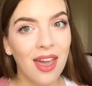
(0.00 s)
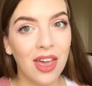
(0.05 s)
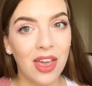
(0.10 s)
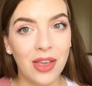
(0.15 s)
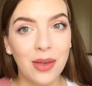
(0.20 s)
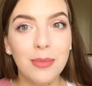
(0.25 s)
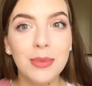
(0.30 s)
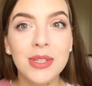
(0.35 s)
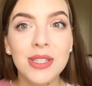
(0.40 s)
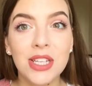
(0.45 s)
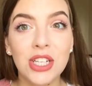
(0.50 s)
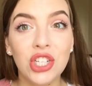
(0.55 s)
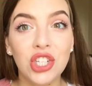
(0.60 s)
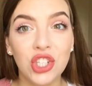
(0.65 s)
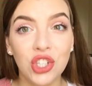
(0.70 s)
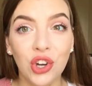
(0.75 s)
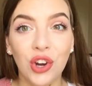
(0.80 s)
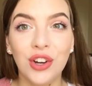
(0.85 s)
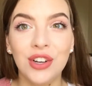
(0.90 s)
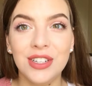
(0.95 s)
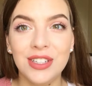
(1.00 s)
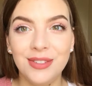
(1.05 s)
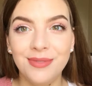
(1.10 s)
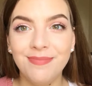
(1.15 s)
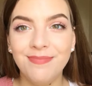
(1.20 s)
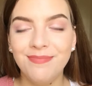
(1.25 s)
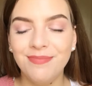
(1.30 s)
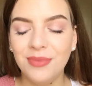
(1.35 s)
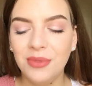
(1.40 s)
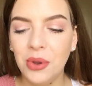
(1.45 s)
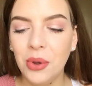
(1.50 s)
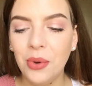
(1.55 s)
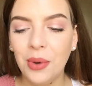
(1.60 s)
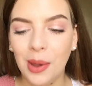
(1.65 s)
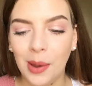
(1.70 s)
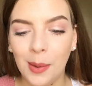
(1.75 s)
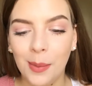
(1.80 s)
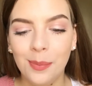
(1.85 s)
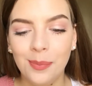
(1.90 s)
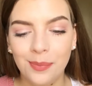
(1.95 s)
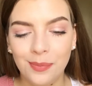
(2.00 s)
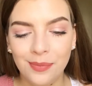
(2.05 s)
I almost said Shart. Okay.